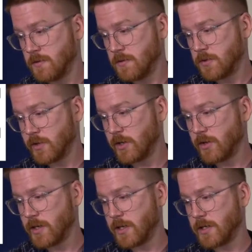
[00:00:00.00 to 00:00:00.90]
So here
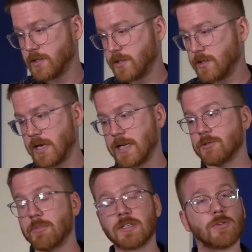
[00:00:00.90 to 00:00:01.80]
it is, and
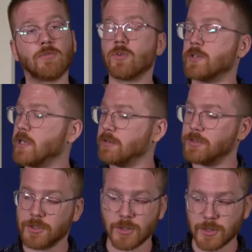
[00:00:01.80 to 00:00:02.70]
it's mezzo forte,
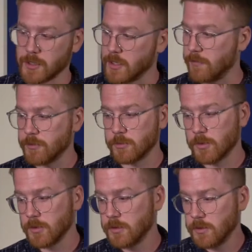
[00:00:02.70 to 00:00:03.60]
which is just a
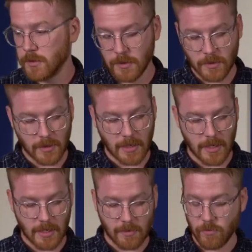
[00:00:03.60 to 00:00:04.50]
comfortable,
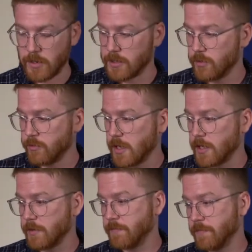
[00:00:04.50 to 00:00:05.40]
regular
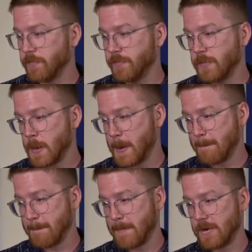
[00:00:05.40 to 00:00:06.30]
volume.
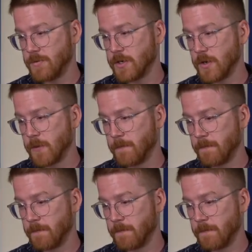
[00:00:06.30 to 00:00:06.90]
Here we go.